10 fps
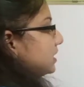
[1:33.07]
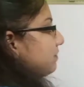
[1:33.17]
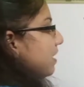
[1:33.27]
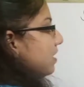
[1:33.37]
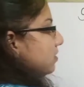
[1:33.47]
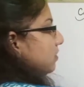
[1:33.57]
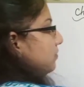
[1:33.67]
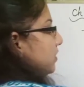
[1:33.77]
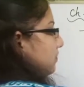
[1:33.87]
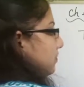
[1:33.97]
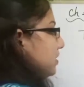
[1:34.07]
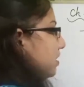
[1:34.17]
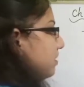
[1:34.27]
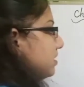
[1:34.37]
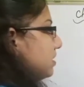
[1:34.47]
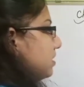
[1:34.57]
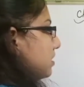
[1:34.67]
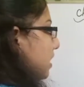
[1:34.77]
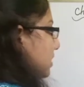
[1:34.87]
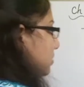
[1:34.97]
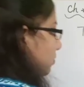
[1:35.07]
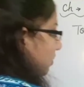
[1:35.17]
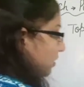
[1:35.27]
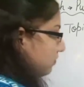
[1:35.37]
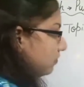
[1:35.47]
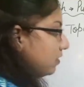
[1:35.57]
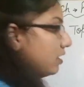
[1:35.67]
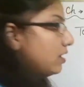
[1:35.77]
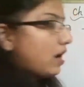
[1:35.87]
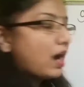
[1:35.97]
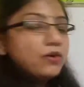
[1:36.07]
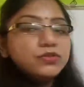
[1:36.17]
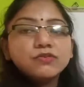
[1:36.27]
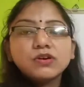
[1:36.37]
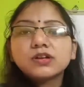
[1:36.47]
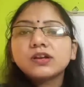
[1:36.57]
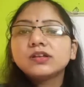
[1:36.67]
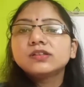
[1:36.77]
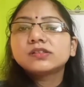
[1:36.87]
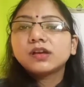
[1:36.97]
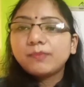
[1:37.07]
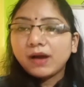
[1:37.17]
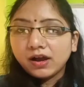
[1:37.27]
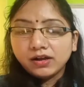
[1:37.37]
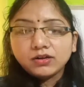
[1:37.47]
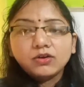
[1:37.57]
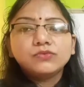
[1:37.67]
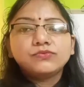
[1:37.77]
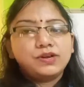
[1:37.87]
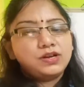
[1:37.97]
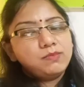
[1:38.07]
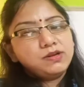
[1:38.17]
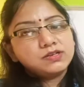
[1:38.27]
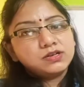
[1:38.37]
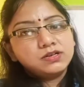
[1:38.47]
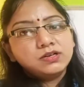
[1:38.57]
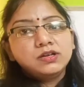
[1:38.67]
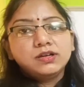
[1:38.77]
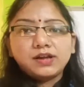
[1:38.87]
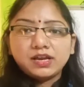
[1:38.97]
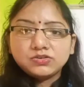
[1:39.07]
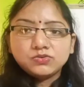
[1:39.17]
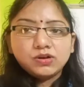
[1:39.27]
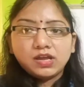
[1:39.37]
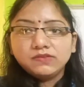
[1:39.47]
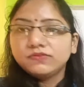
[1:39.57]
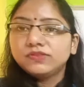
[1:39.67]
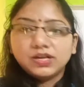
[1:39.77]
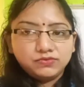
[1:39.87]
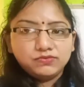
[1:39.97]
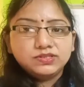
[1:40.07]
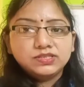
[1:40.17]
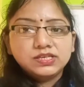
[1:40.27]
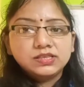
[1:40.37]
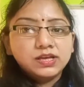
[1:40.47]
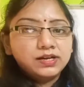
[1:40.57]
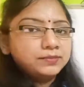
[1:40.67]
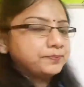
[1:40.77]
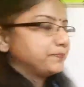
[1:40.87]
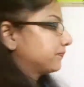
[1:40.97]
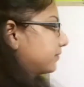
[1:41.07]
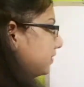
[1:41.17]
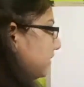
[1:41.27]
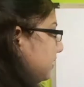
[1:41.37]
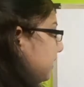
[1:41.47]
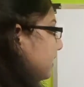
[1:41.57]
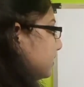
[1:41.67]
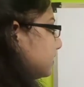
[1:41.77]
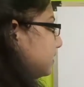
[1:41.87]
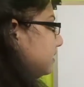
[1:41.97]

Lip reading: part of the fundamental right to life. How the water is a part of fundamental right to life, that we will see in that. Next,